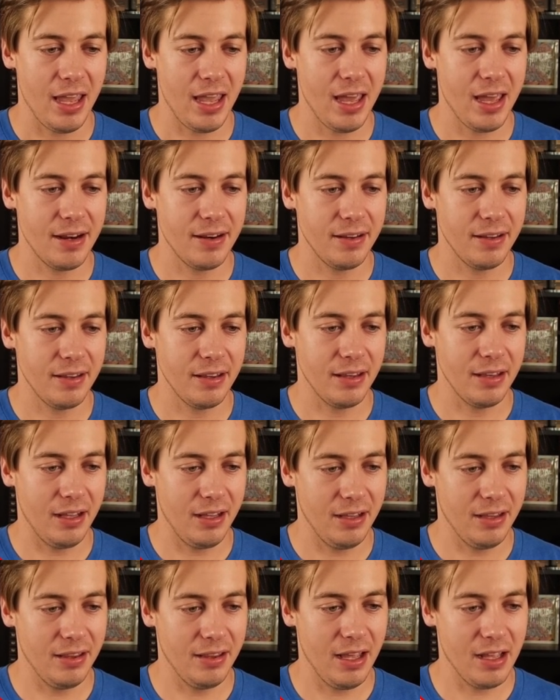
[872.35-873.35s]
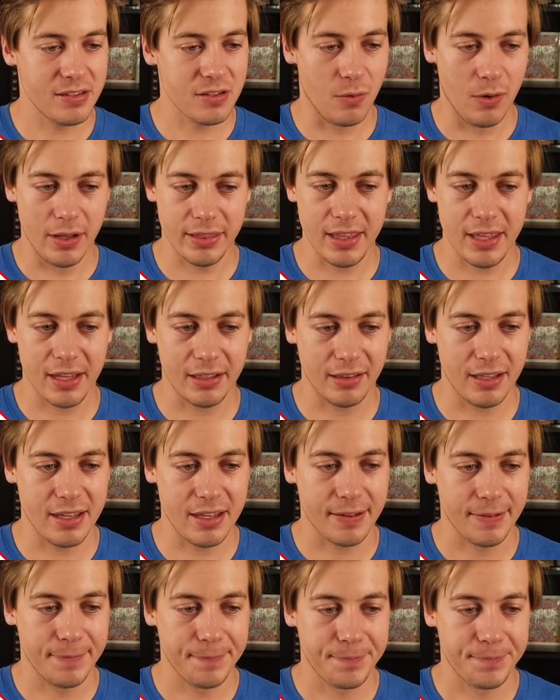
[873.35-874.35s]
And that's the one thing,
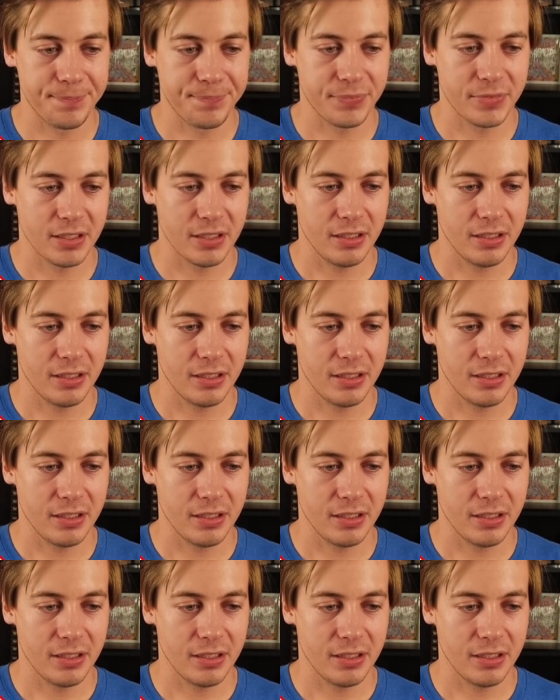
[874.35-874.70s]
like,